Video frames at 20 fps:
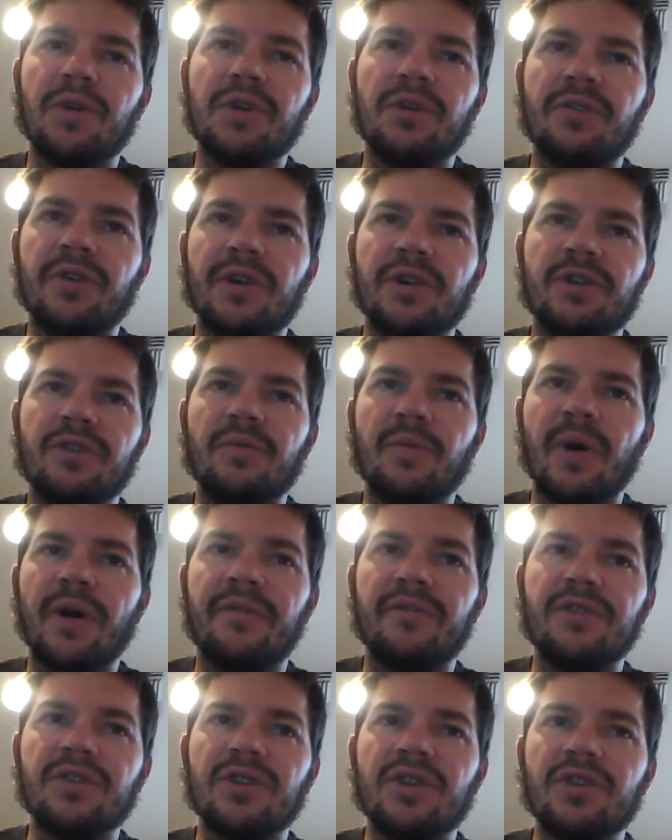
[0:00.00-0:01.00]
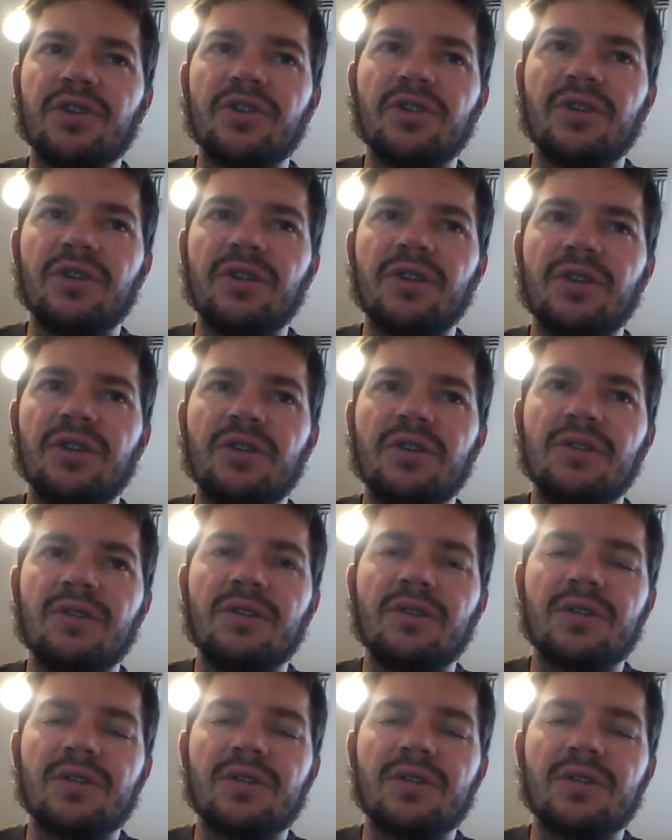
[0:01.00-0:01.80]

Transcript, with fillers: the direction of my physician.